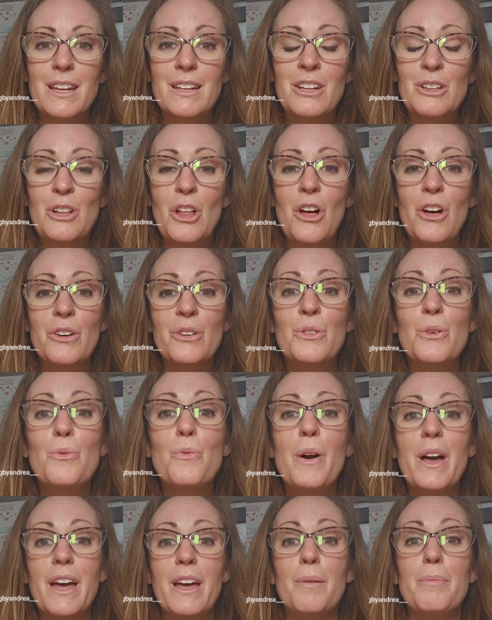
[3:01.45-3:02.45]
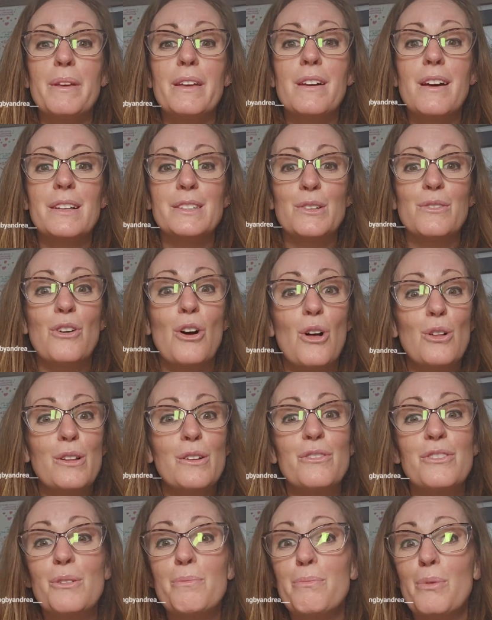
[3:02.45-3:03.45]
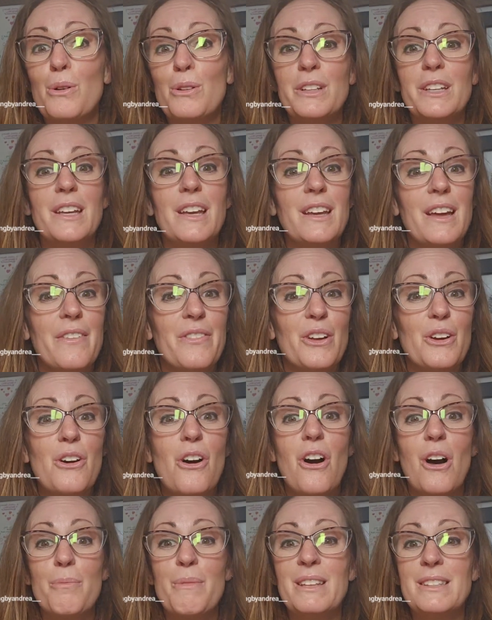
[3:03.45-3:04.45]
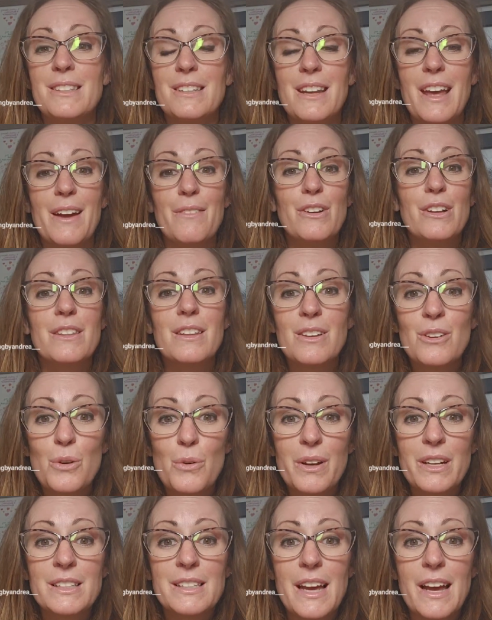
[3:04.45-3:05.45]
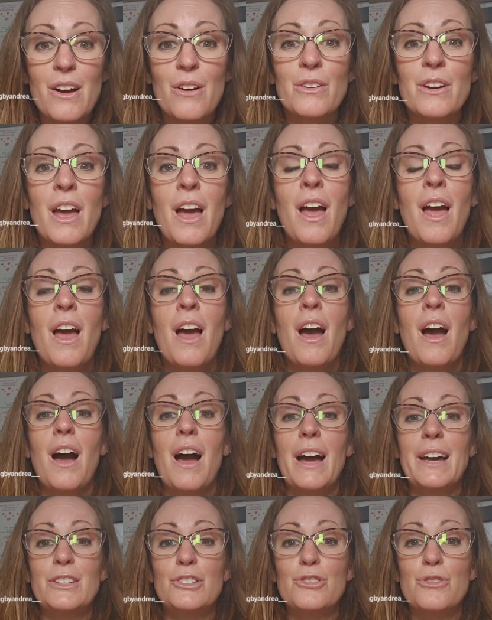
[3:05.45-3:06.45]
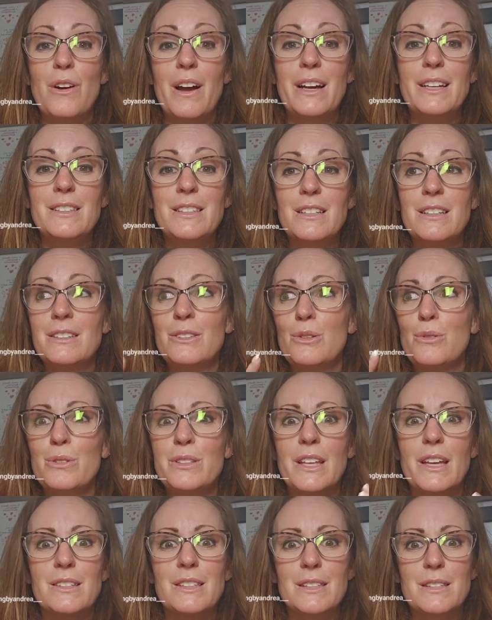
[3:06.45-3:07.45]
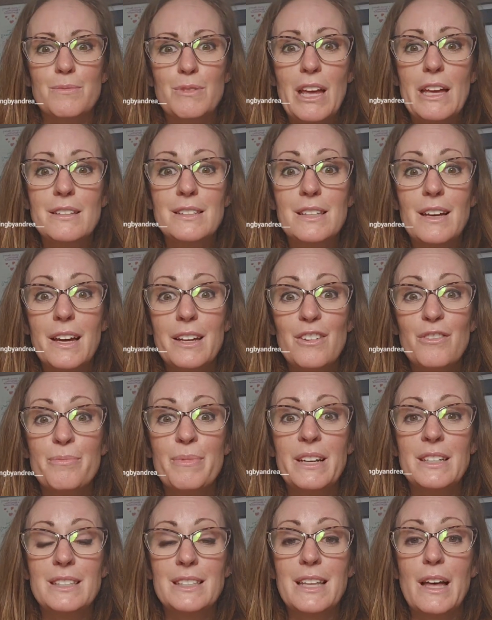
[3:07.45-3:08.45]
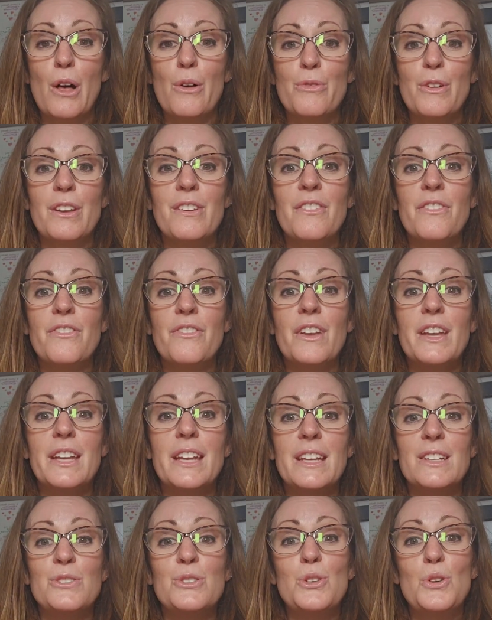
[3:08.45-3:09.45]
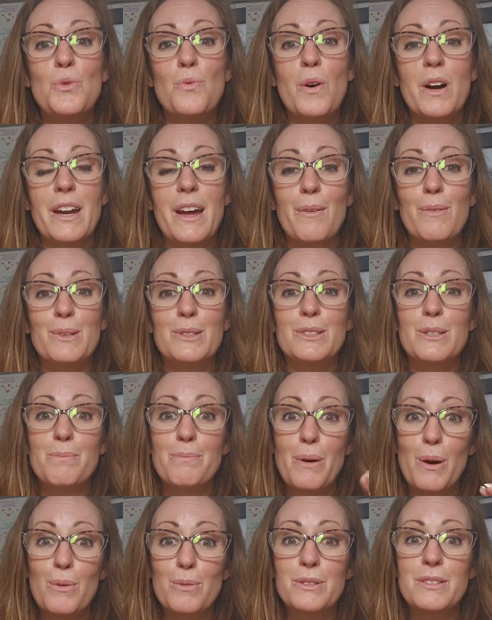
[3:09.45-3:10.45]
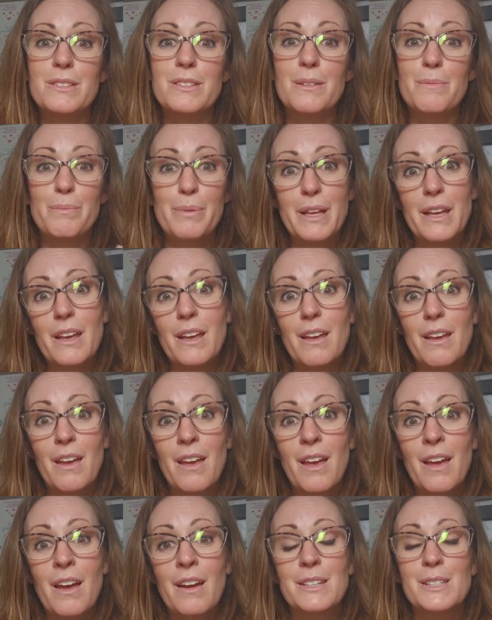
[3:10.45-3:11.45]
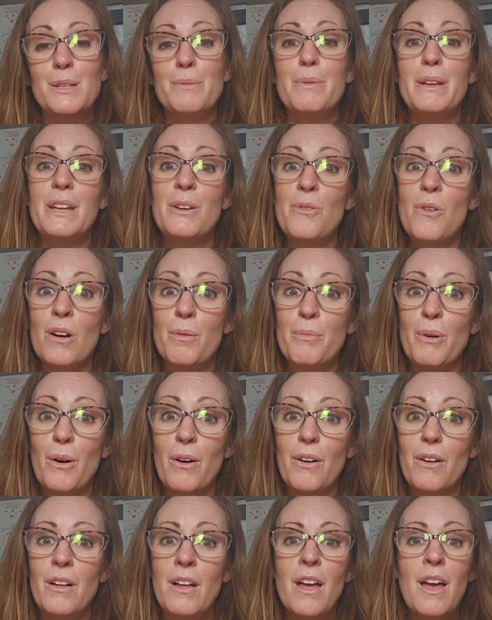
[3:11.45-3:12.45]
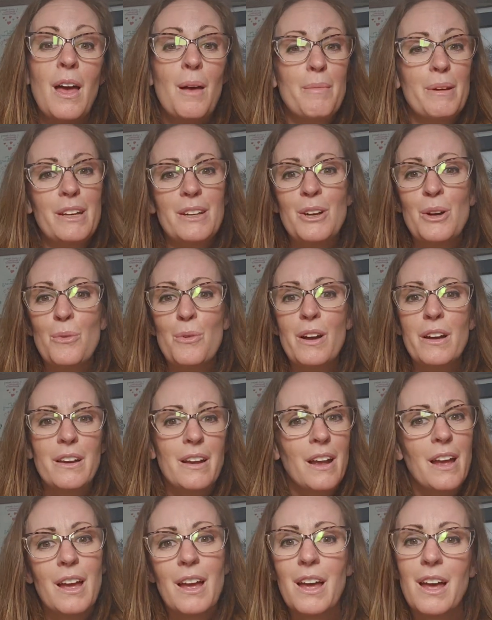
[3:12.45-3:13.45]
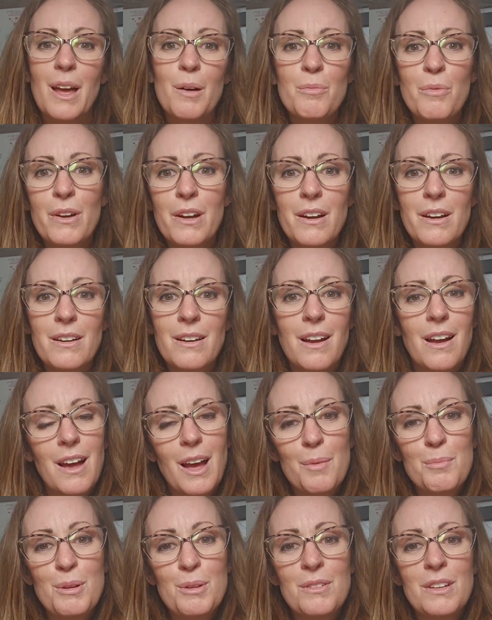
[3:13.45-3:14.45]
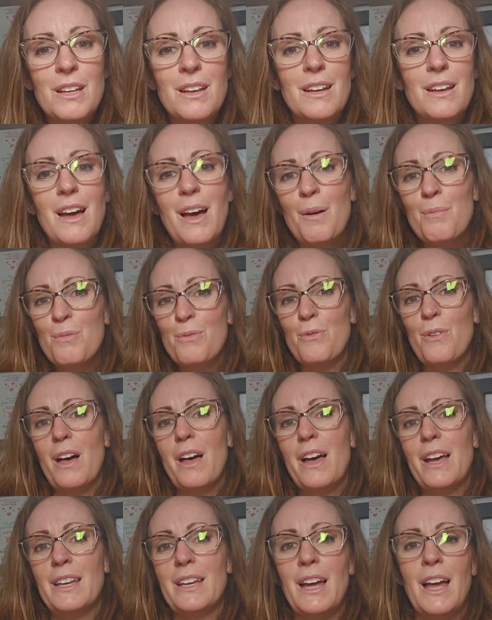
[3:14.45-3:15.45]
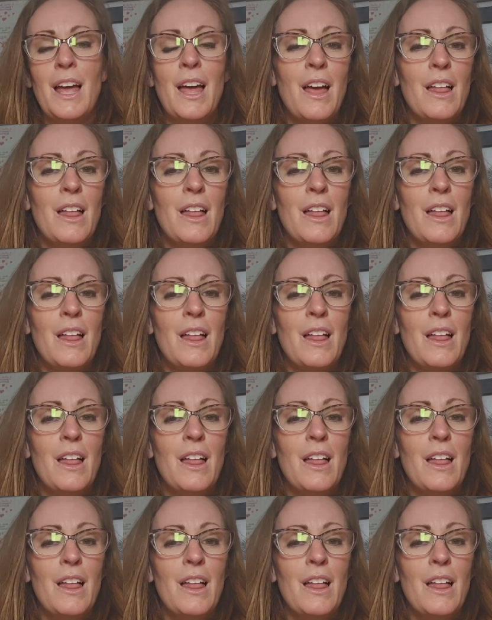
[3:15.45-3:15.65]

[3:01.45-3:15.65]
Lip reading: And along the way, because of all of the bullying and the comments and everything going down, I tried to lose that side of myself and fit into what I was supposed to be normal. But you know what? I'm weird. I'm unique. I'm fine.